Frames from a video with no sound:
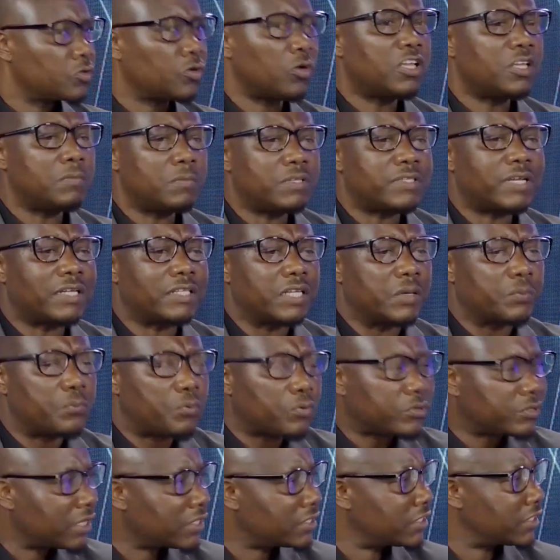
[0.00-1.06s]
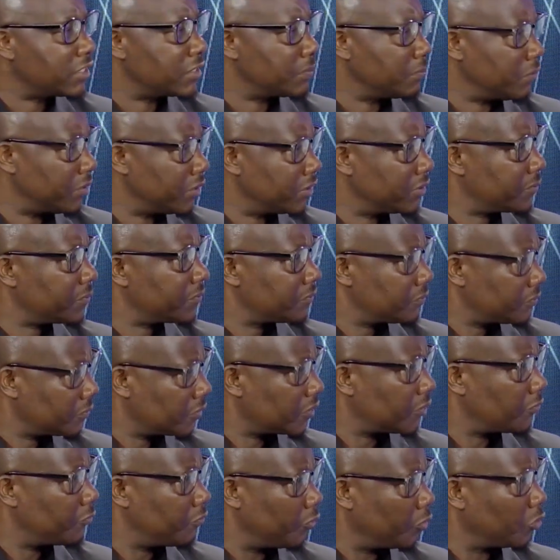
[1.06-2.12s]
So it means that the process is being
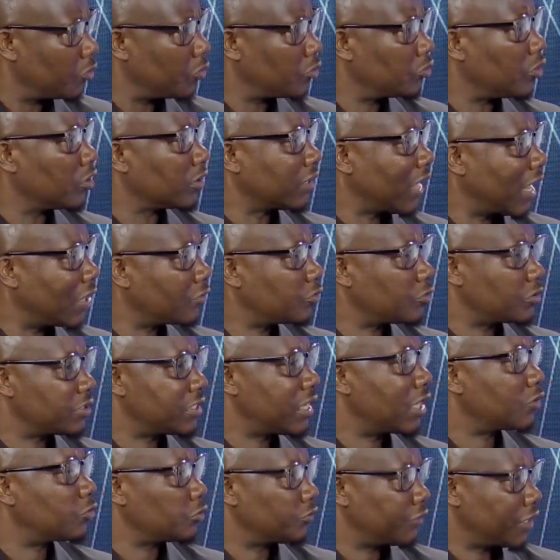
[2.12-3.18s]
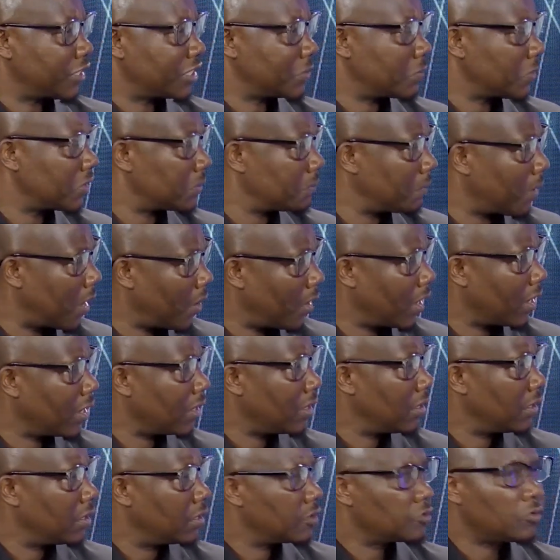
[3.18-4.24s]
followed on how to see how to transmit power.
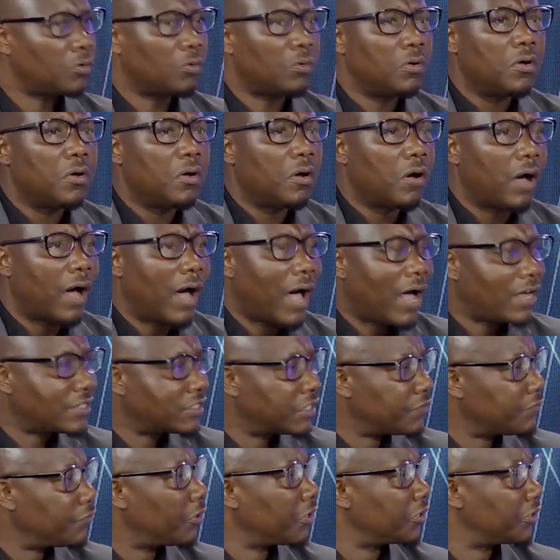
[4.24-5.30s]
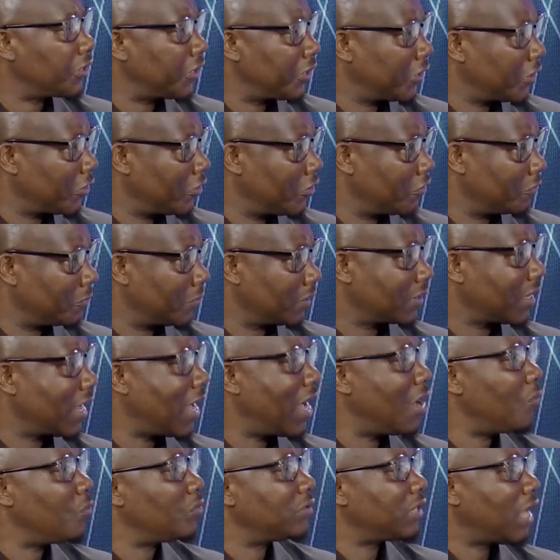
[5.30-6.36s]
So asking for interim government,
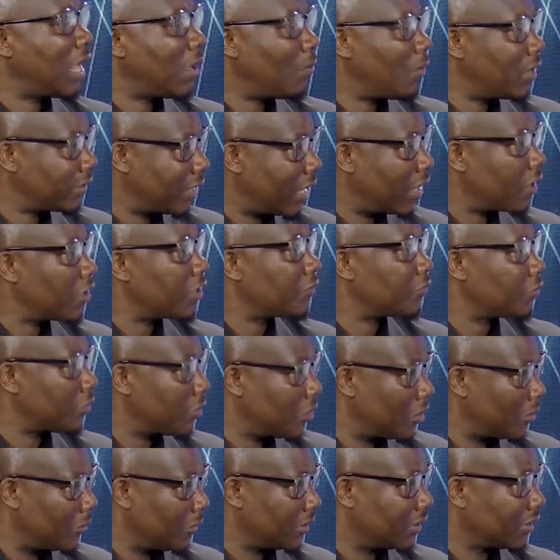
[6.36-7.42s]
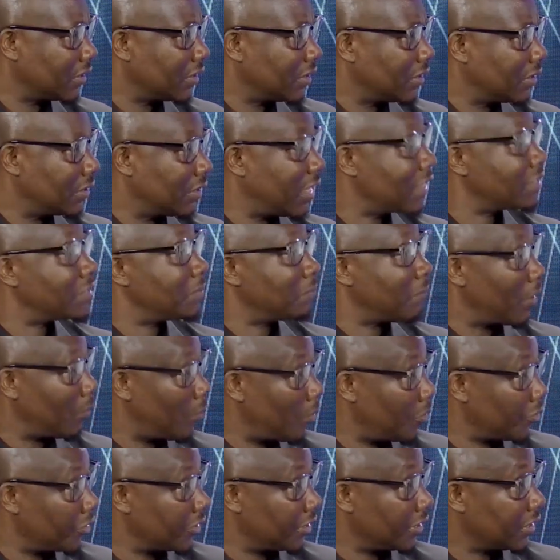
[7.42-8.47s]
how would that one now even come in? That's my
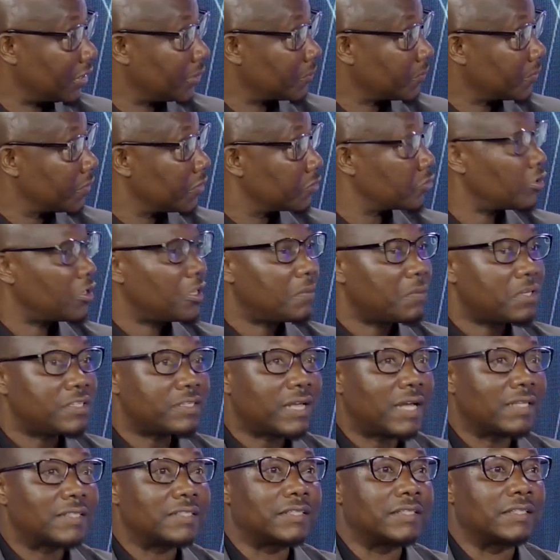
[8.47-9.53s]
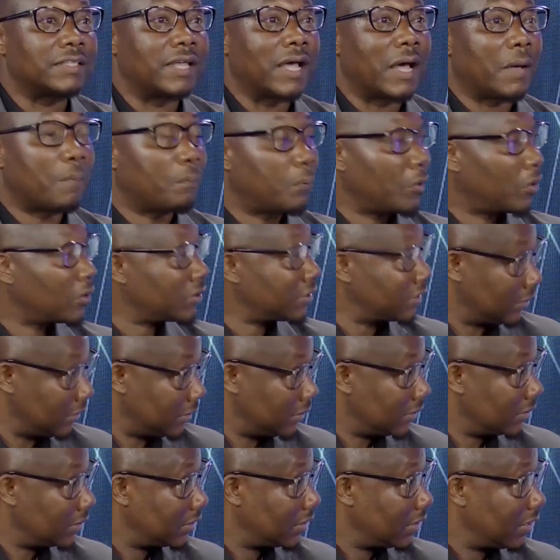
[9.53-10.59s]
worry. So it means that they are plotting.
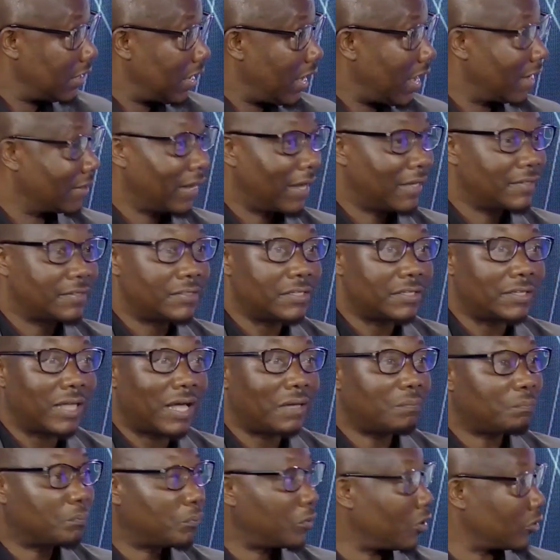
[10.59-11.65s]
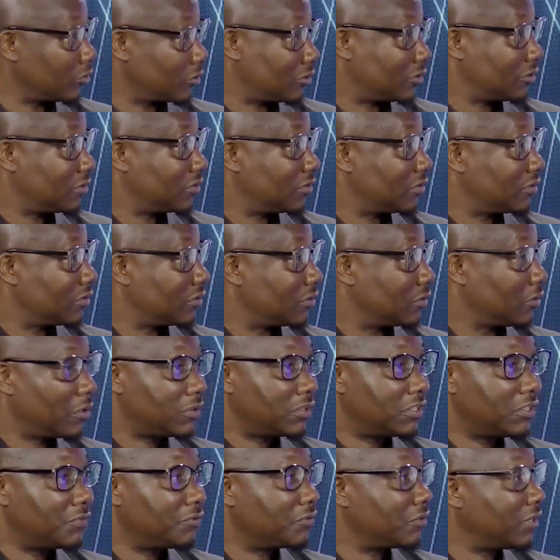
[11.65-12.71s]
And I see that plot,
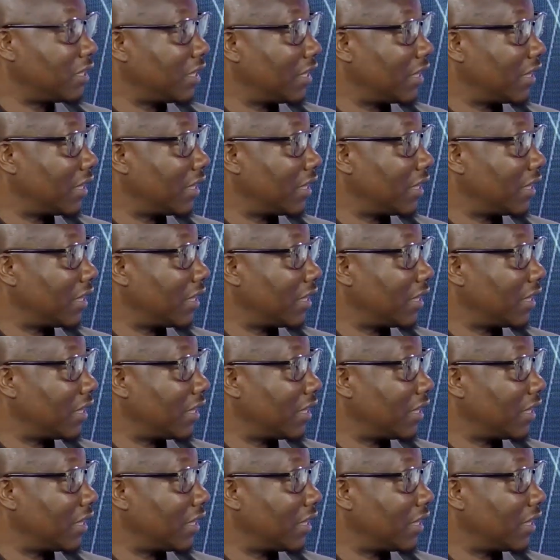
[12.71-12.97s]
cannot even